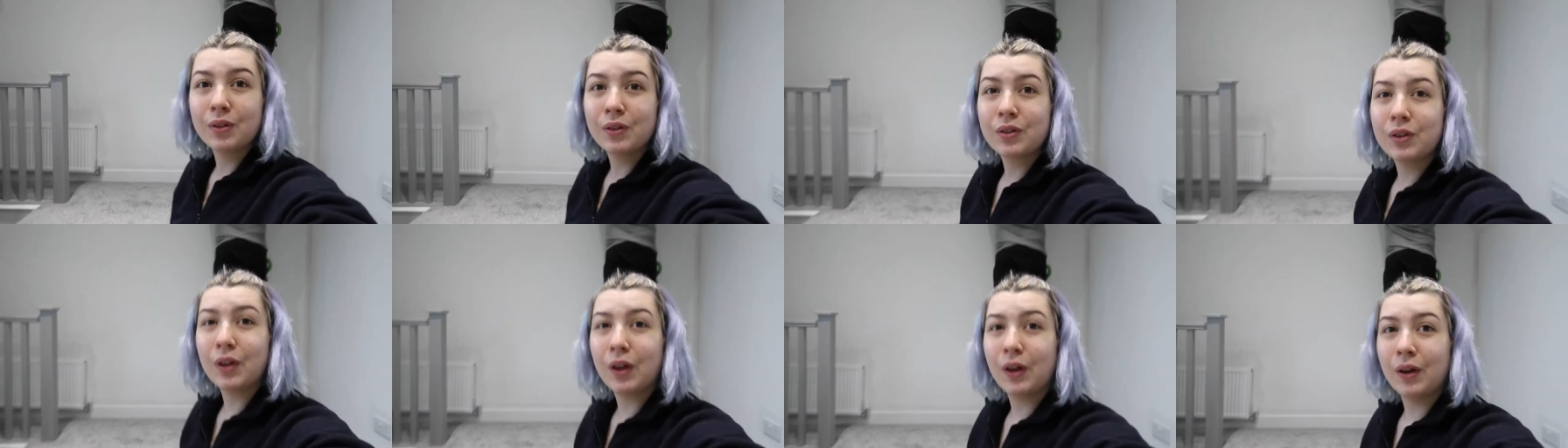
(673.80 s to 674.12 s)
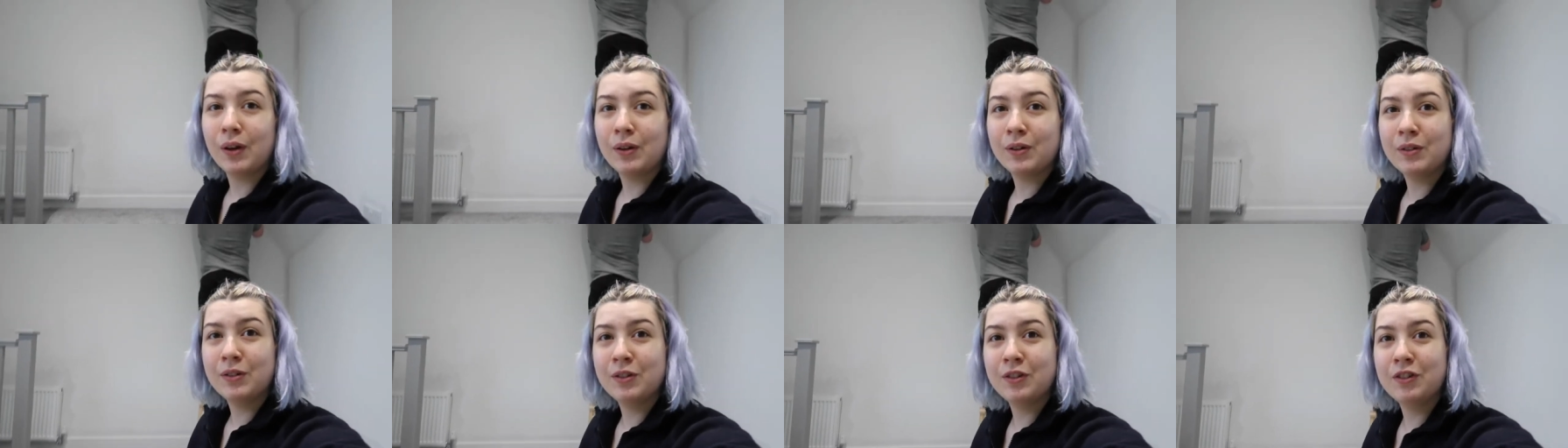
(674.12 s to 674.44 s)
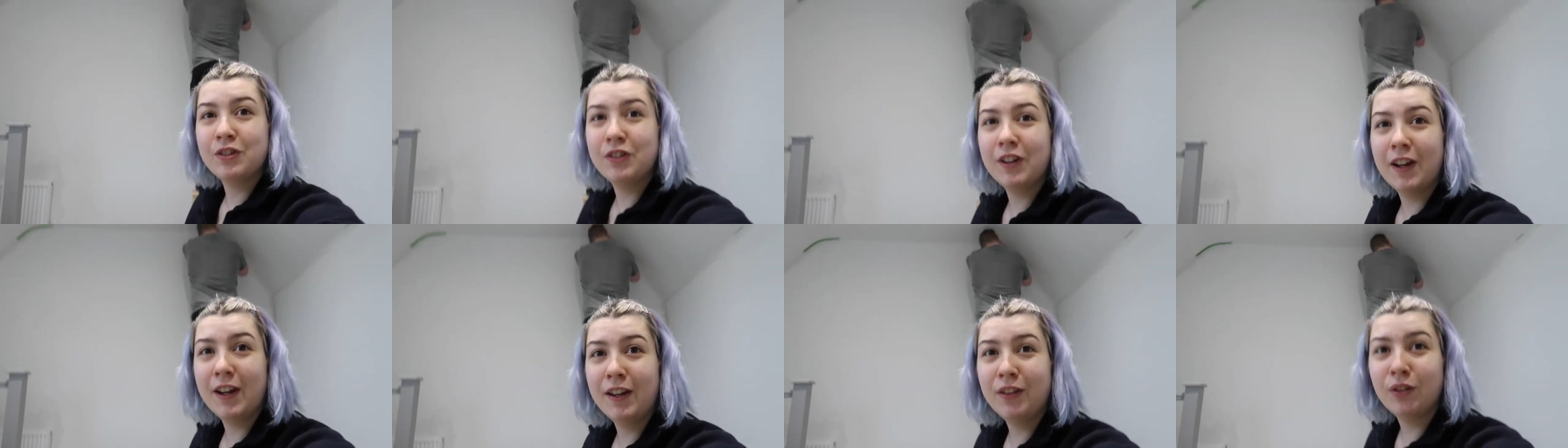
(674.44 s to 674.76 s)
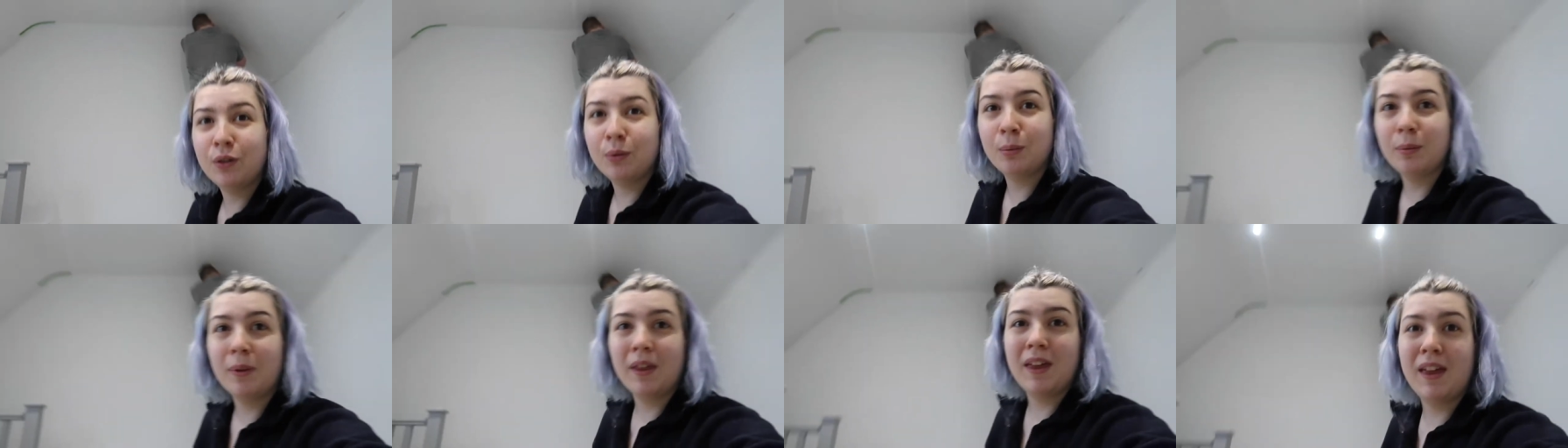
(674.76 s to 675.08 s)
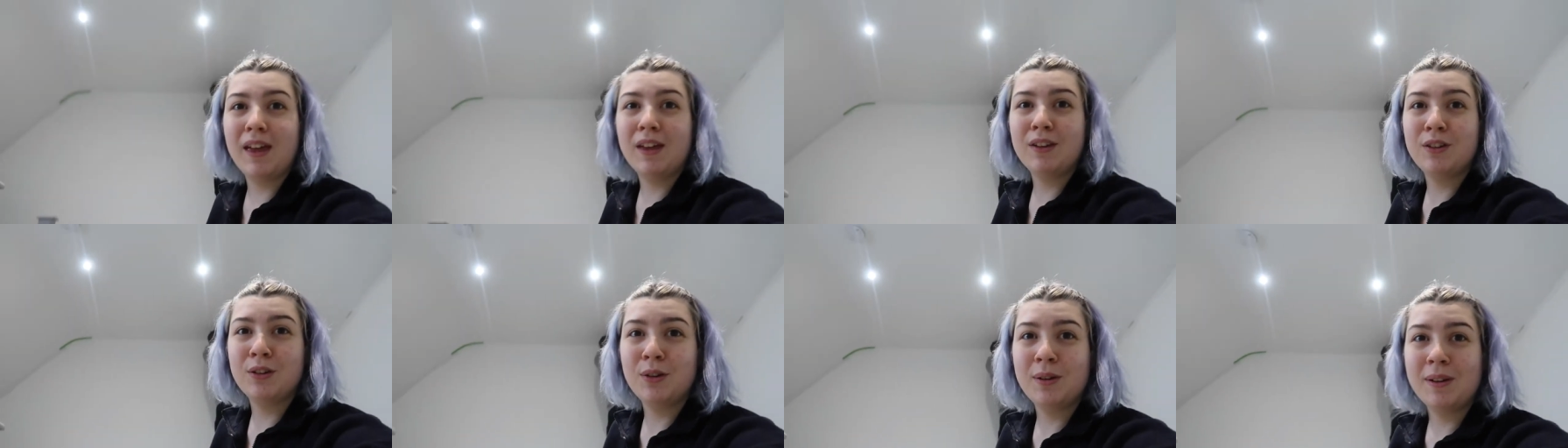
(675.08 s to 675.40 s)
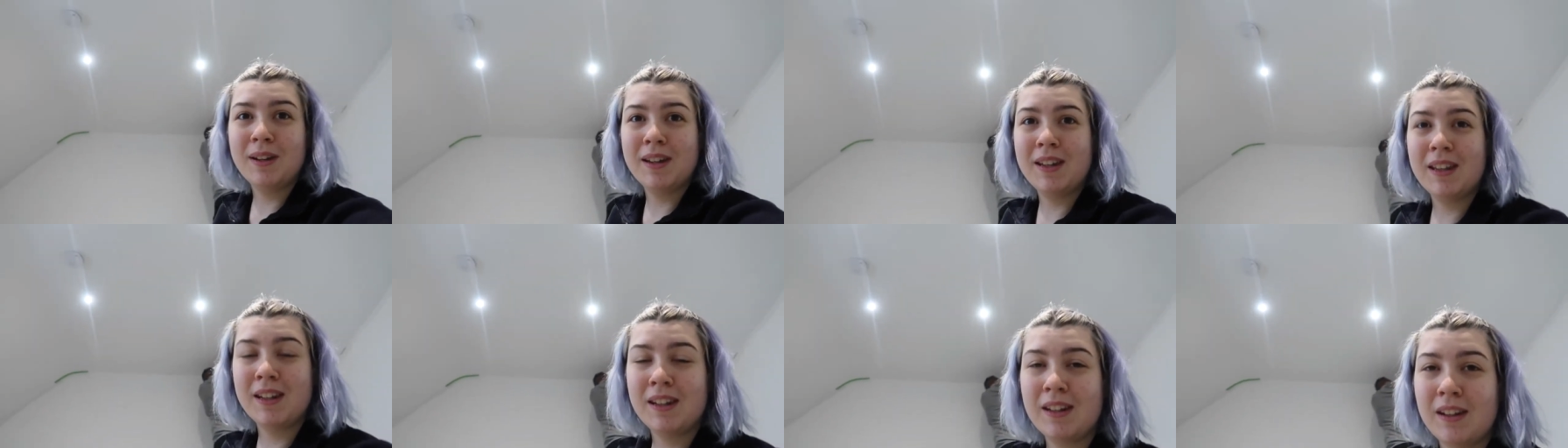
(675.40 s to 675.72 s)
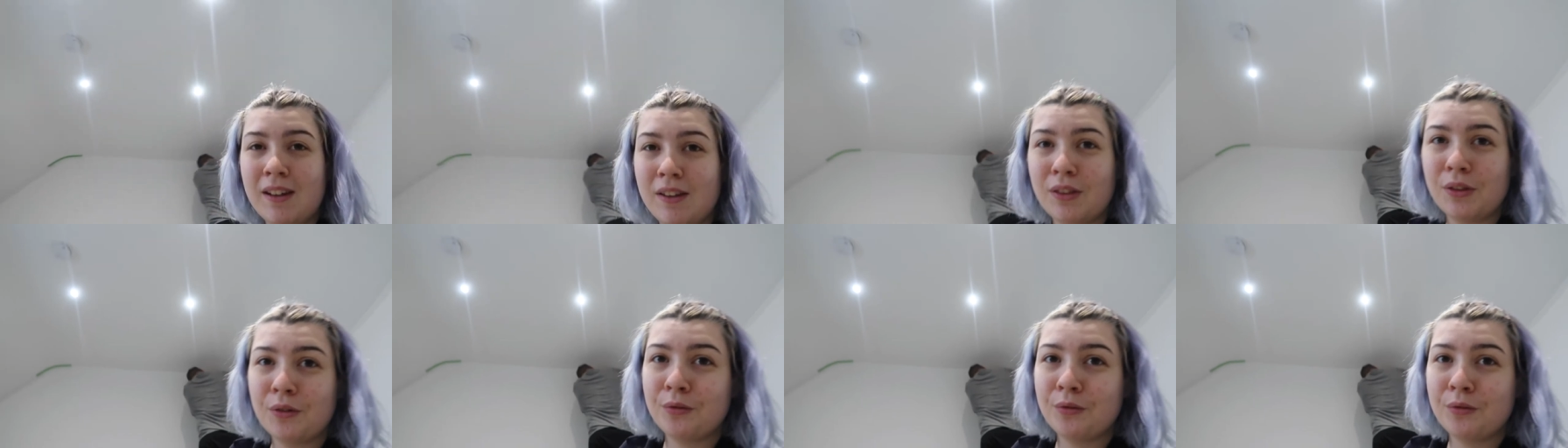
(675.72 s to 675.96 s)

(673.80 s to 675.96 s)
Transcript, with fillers: so Jay's up there doing